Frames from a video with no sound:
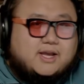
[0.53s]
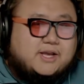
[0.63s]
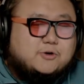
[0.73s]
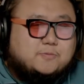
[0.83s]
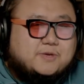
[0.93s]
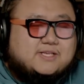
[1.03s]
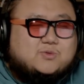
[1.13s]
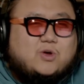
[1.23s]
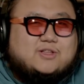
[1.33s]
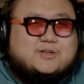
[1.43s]
Hey
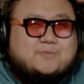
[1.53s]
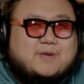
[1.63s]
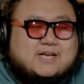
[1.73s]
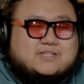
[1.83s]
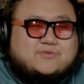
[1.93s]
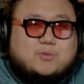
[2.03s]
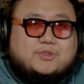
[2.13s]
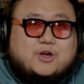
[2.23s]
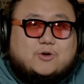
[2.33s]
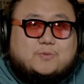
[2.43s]
groupies, welcome back to Form
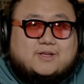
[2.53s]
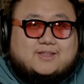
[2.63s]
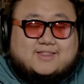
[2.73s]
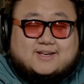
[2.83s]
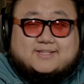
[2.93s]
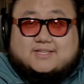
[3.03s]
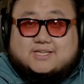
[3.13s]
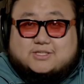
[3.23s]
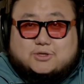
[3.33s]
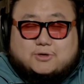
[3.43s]
of Therapy. This
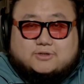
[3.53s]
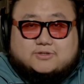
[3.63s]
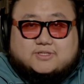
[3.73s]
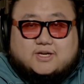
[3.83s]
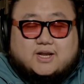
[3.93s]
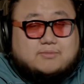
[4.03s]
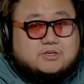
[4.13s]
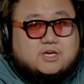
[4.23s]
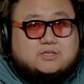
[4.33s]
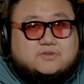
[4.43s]
is the Culture Study. I'm the
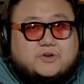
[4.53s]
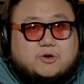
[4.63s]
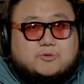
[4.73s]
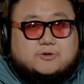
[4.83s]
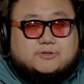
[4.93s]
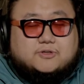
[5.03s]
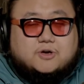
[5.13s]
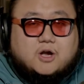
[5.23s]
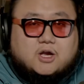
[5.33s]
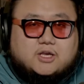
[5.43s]
channel's video
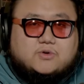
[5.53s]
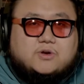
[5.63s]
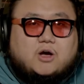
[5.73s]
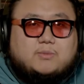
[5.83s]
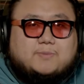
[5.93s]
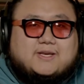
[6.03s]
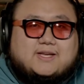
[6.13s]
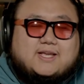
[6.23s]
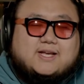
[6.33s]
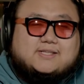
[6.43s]
producer. You can call me
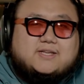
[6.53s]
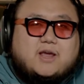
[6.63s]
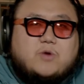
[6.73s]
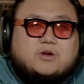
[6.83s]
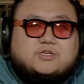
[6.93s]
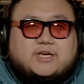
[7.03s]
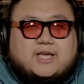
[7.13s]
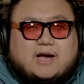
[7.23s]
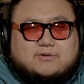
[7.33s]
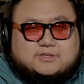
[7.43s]
PD, and today we are
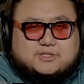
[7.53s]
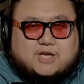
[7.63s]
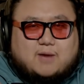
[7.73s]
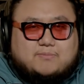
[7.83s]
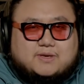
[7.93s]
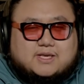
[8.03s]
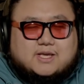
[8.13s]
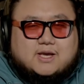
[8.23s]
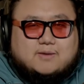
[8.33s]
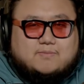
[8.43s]
checking out
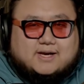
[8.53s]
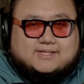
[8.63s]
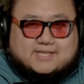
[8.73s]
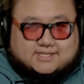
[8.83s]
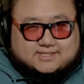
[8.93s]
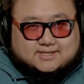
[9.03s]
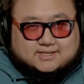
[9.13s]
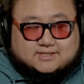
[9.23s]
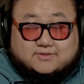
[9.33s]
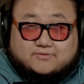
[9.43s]
Zombie by
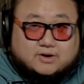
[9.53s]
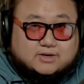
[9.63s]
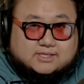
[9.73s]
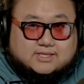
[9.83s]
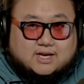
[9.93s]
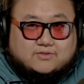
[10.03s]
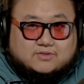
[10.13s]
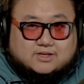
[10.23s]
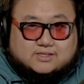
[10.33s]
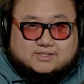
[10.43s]
DAY6. Very excited
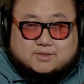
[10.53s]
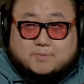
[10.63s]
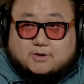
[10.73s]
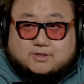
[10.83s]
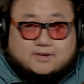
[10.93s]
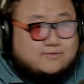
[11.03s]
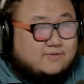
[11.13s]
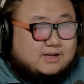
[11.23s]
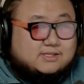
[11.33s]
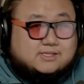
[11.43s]
for this. Apparently
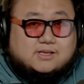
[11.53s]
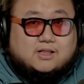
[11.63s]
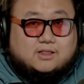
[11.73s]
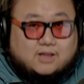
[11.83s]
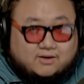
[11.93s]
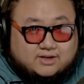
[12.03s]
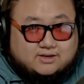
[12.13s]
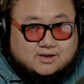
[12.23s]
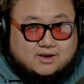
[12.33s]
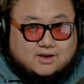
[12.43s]
fans love it.